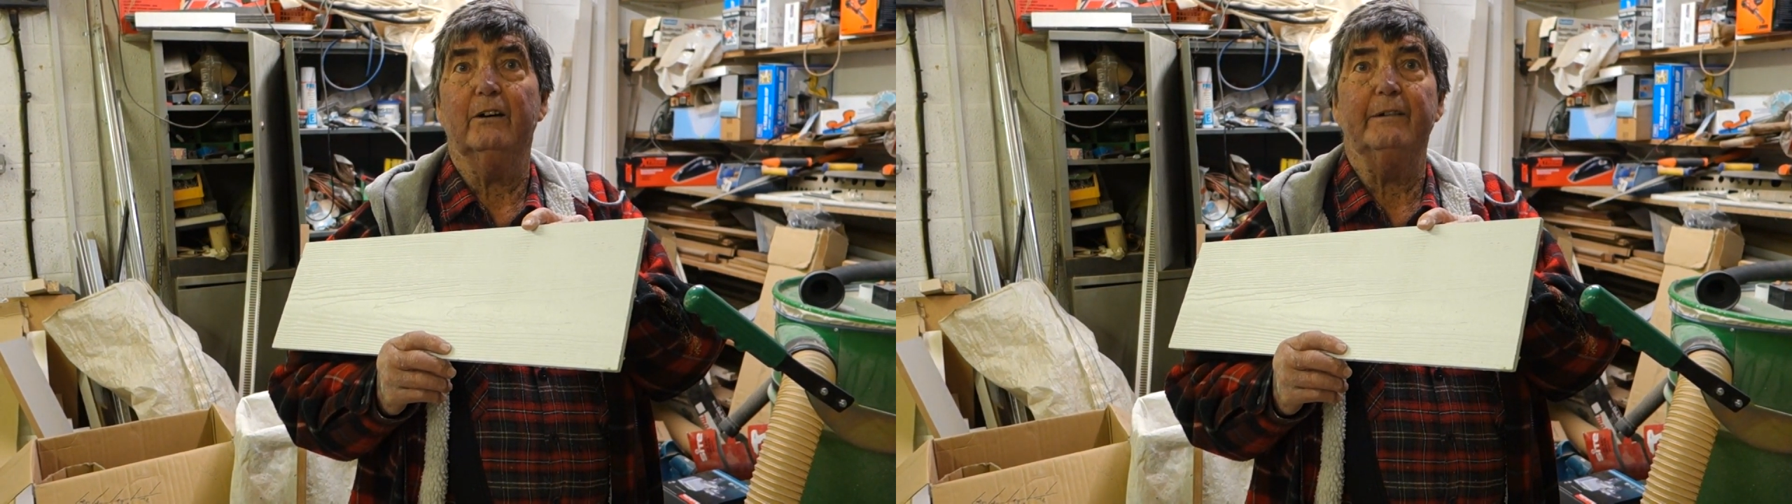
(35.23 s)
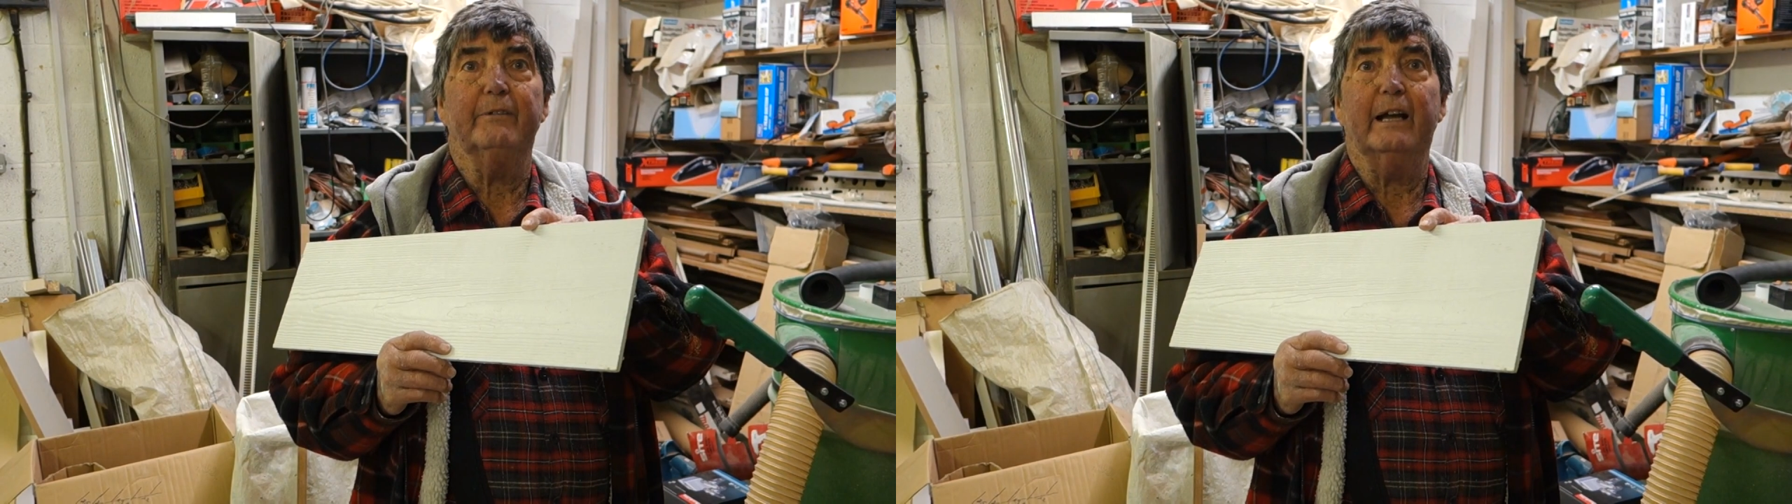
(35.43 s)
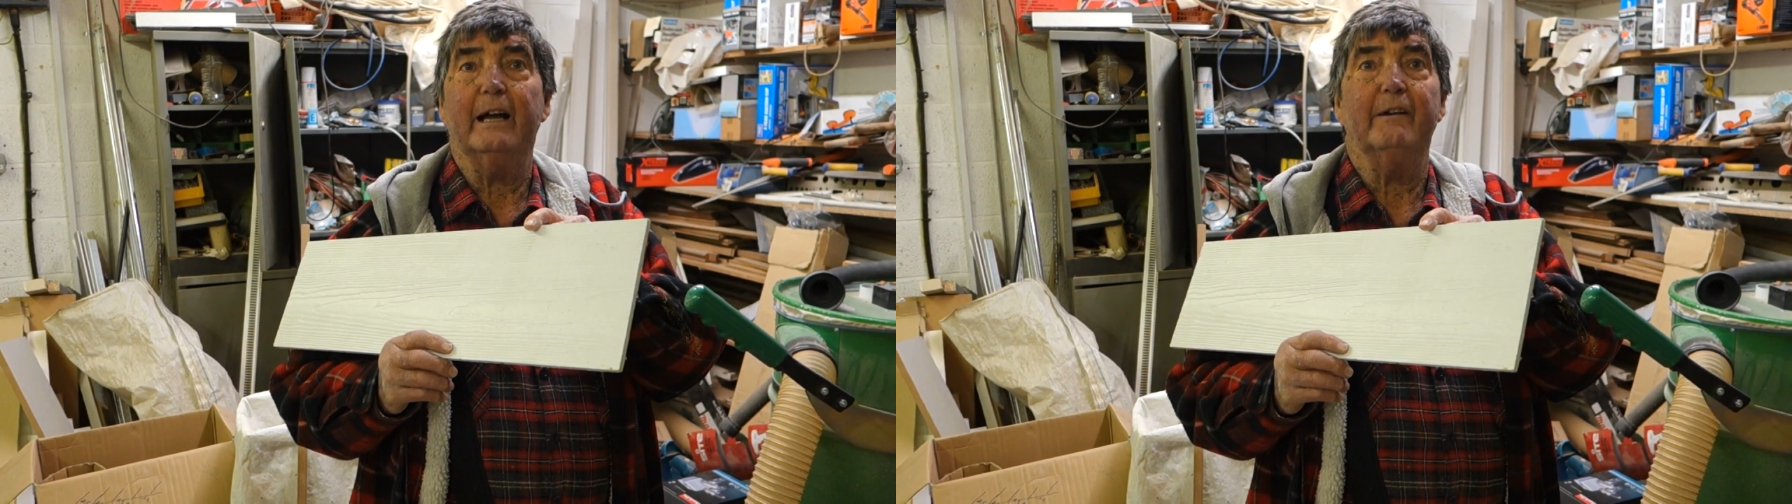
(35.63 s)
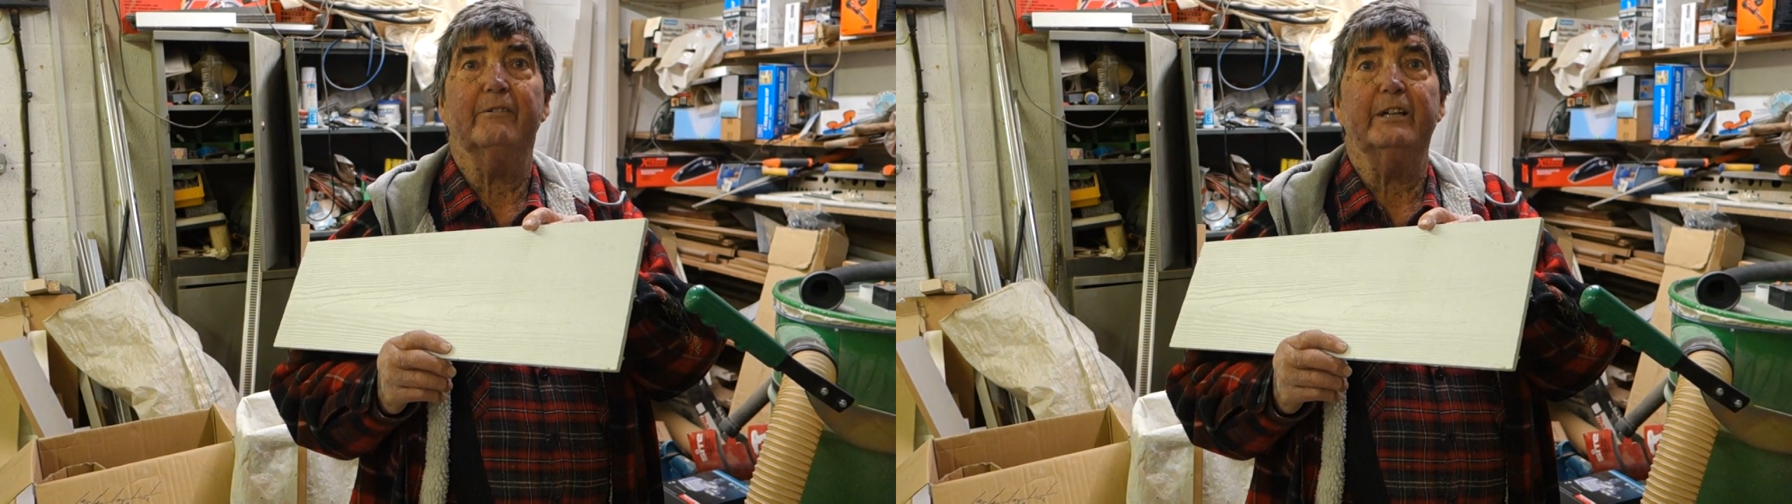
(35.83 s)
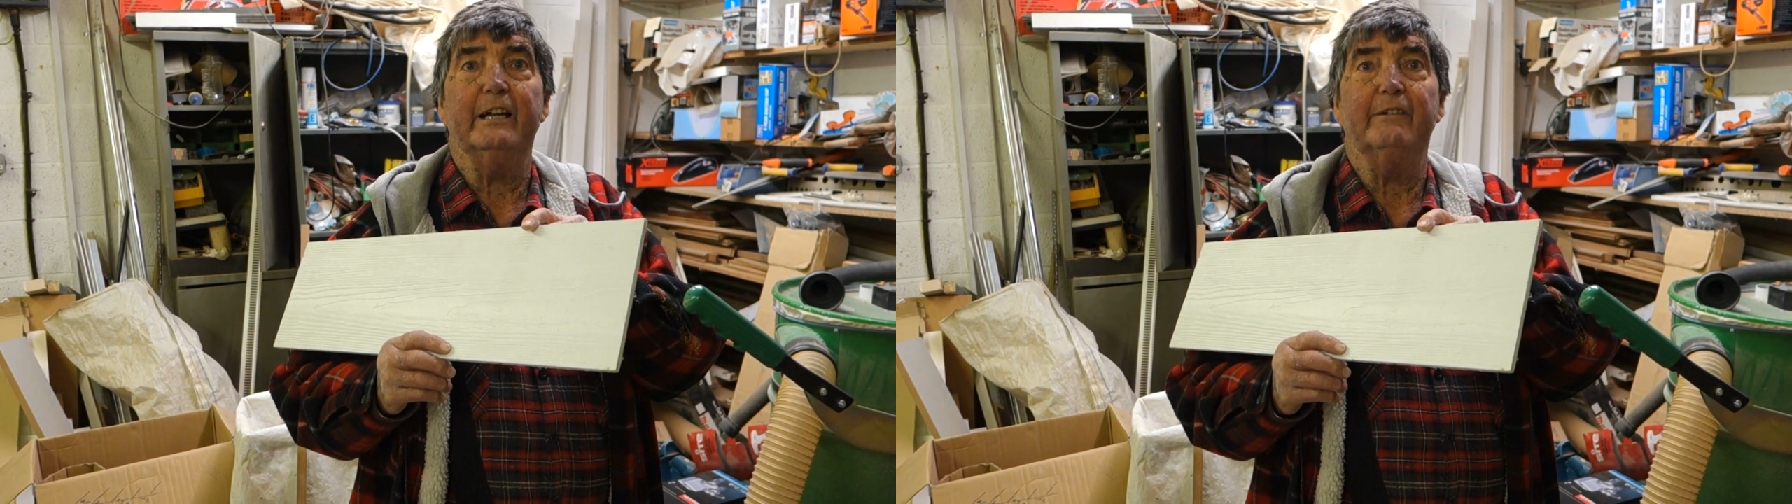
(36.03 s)
every
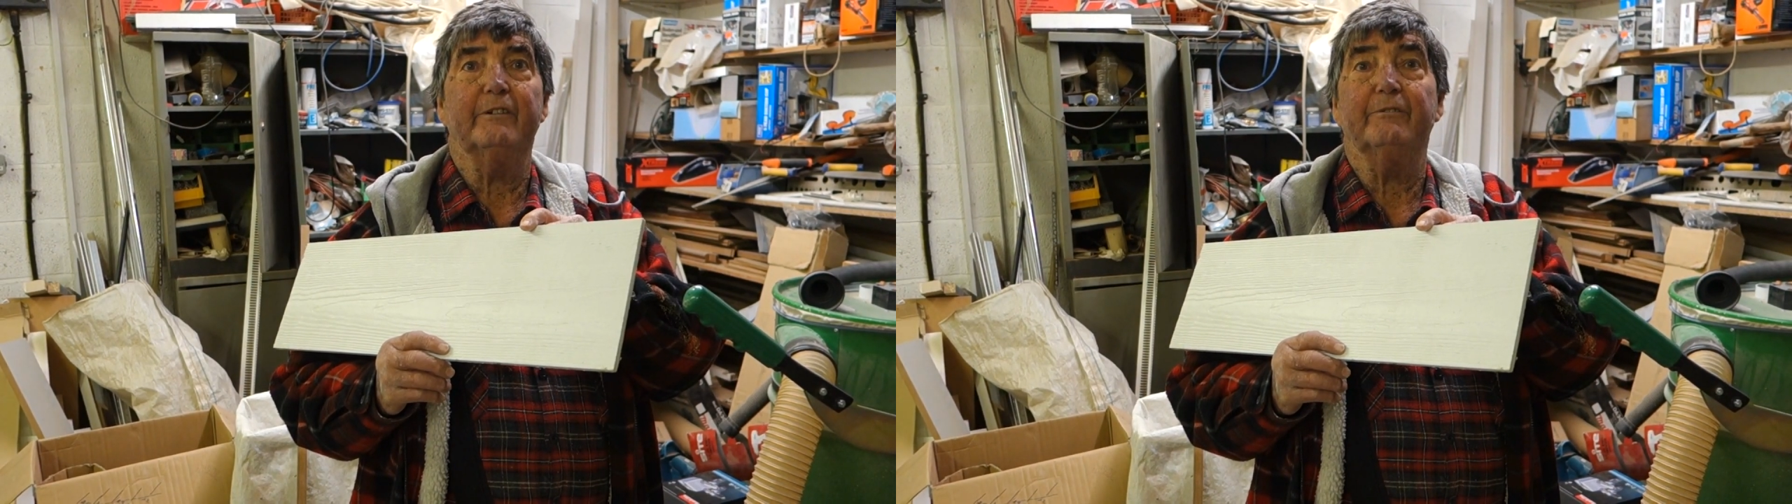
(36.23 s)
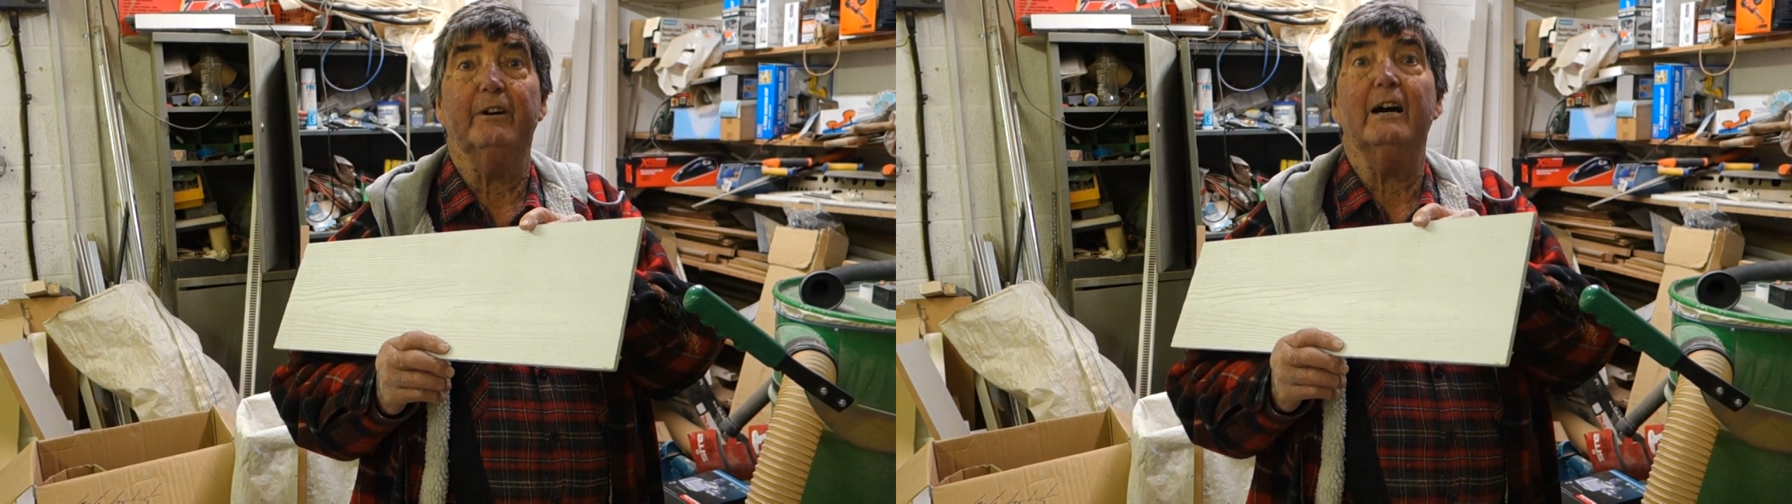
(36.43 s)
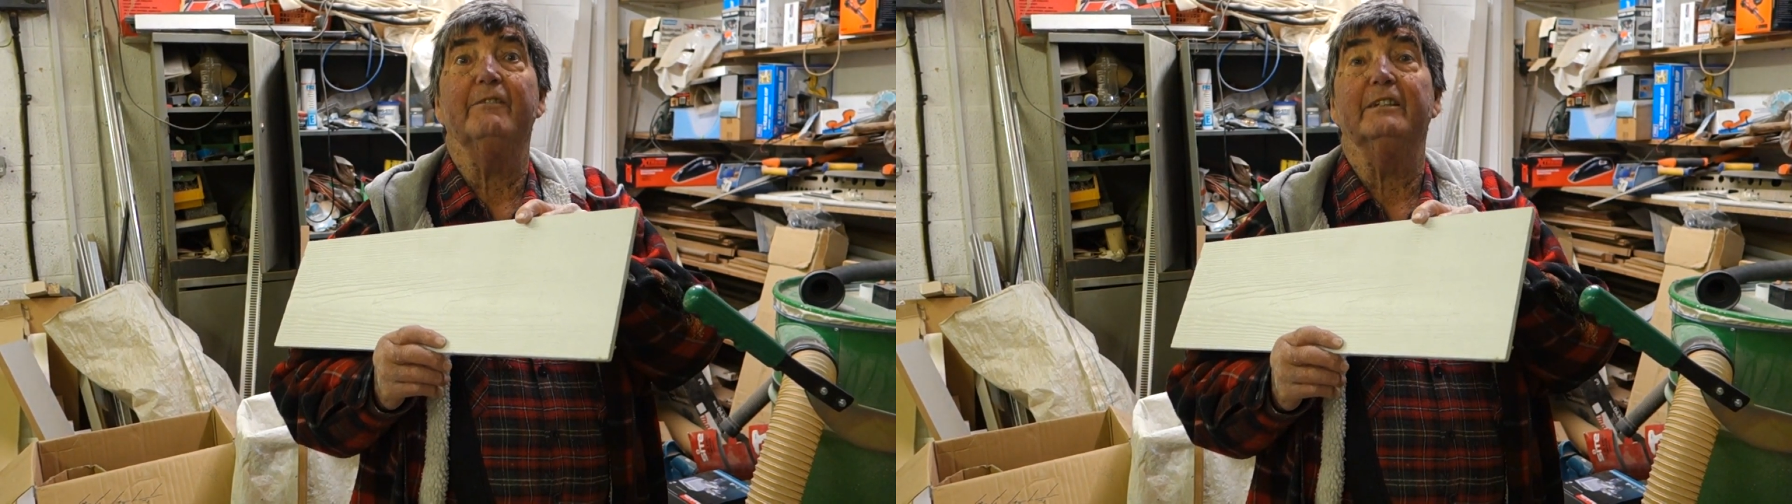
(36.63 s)
5